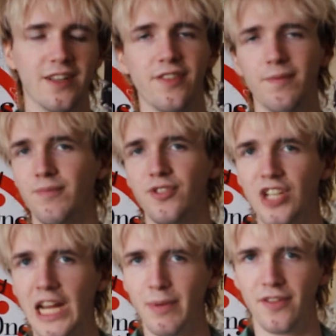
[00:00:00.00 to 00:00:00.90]
It's a
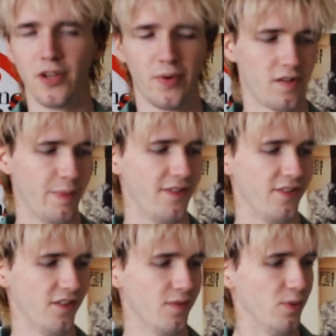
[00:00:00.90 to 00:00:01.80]
shame it's so
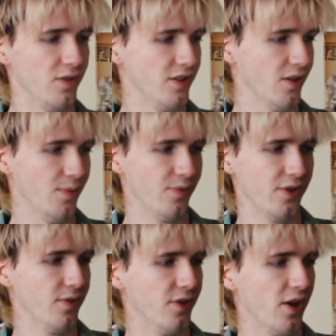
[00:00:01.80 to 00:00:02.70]
expensive, but you know,
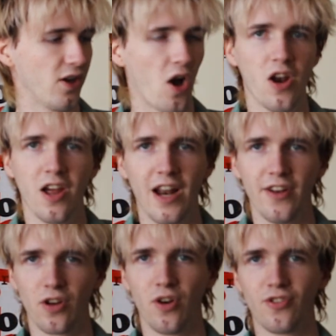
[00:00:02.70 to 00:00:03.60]
the colour and
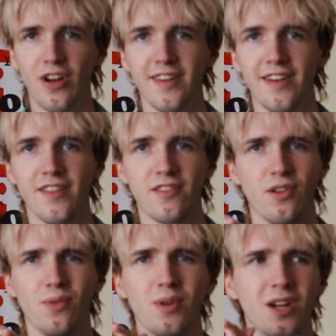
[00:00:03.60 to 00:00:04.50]
the contrast is
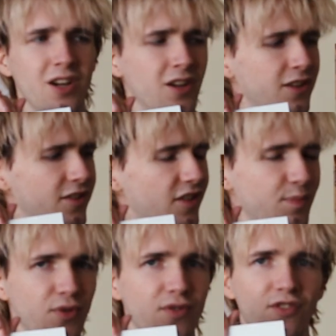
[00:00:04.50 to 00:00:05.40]
so
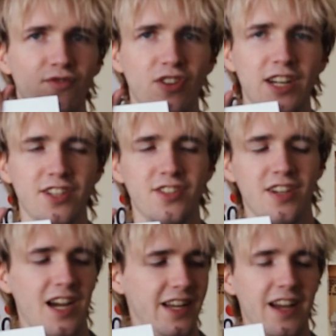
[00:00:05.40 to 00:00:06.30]
smooth and rich.
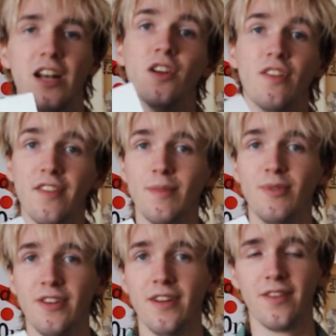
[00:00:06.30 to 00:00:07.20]
I love these
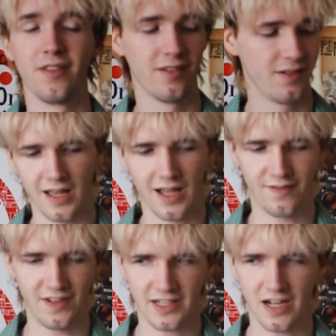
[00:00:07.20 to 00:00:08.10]
images. I
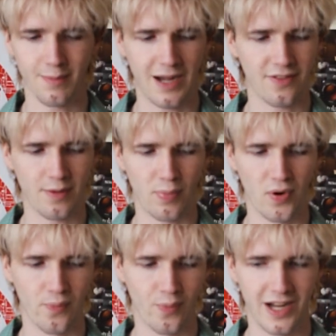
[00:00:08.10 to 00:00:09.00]
think I'm at the
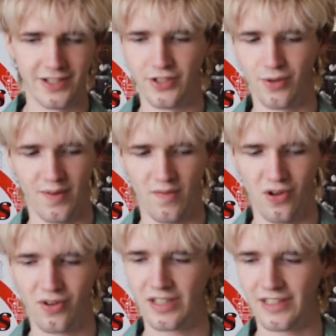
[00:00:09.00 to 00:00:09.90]
point where, you know, I've
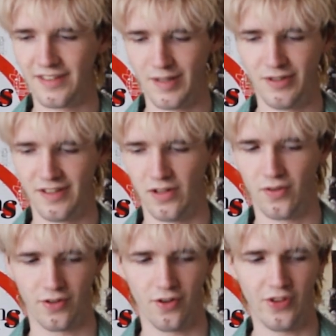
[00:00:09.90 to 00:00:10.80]
looked at these images
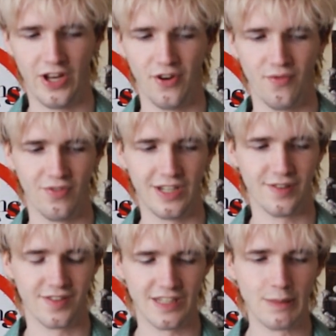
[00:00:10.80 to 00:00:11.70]
long enough that I don't really
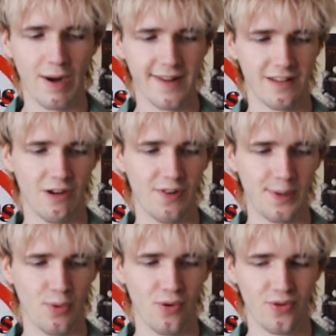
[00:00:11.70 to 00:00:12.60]
see myself
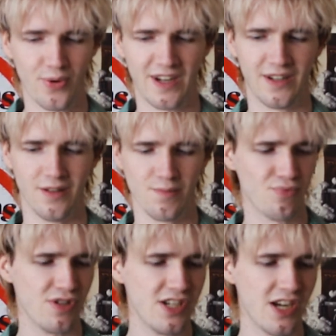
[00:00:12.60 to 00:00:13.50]
anymore, so I can
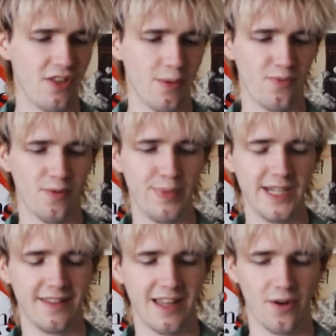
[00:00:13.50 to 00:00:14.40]
appreciate them for
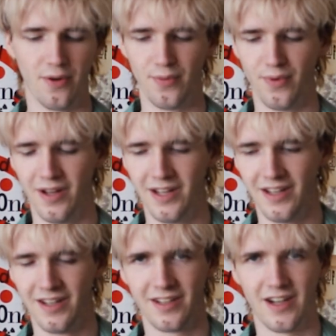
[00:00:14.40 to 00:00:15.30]
being their own
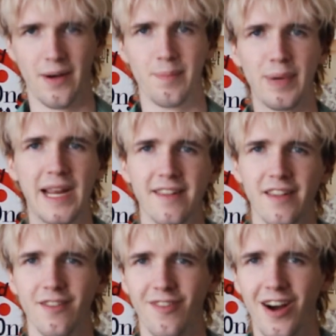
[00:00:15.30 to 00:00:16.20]
kind of
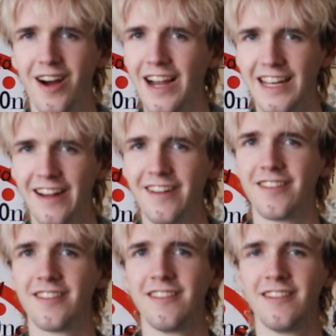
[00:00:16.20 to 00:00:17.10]
pieces of art, I guess.